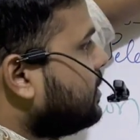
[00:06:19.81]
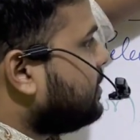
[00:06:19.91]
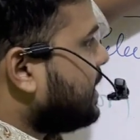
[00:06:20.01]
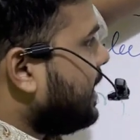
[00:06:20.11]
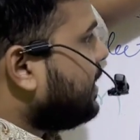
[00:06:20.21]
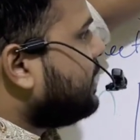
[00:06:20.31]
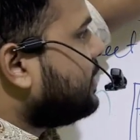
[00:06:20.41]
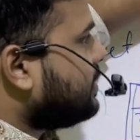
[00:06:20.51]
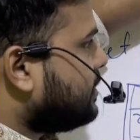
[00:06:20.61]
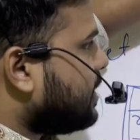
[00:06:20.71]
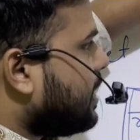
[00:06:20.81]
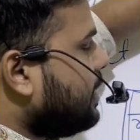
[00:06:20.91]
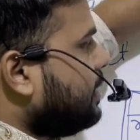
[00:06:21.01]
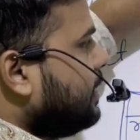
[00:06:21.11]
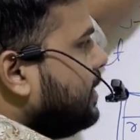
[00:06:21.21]
Select,
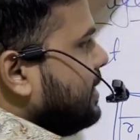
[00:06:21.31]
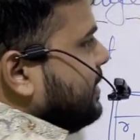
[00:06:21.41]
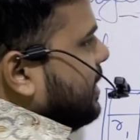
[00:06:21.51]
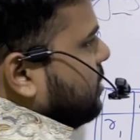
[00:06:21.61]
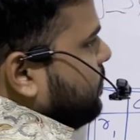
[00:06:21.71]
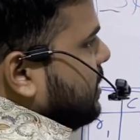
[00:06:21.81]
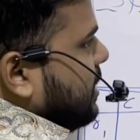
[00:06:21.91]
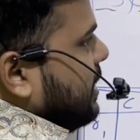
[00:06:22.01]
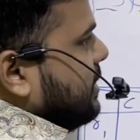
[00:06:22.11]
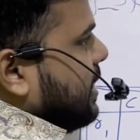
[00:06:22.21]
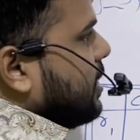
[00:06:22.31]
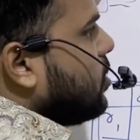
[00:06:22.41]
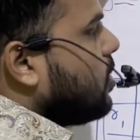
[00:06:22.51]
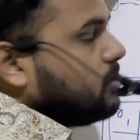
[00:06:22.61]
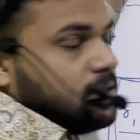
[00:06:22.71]
star, distinct means it is a
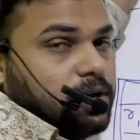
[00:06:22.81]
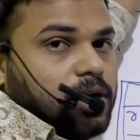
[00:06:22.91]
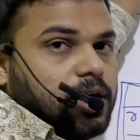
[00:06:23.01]
clause.